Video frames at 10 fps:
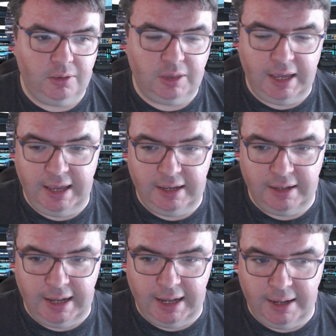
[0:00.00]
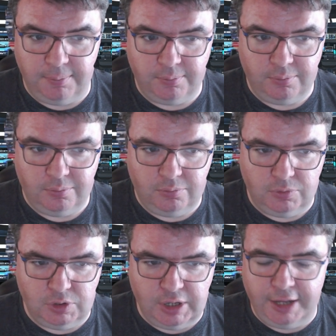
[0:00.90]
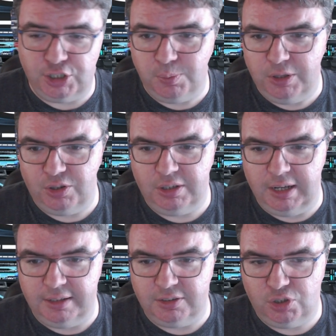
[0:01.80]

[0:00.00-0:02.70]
They um, Naismith got